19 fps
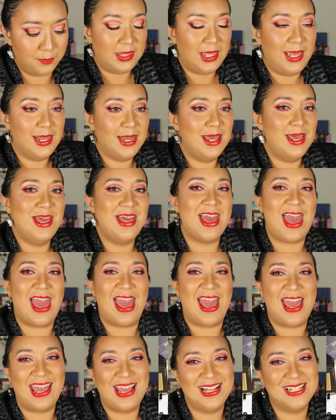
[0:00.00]
Then
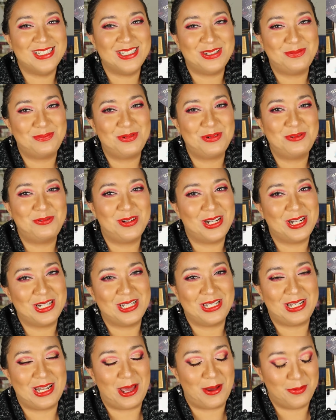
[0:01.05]
a super weird
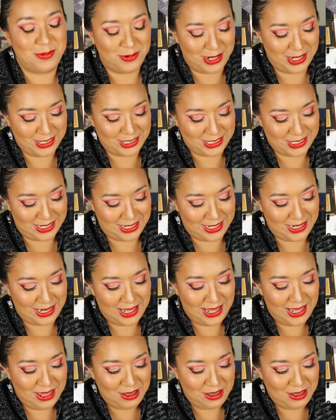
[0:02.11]
collaboration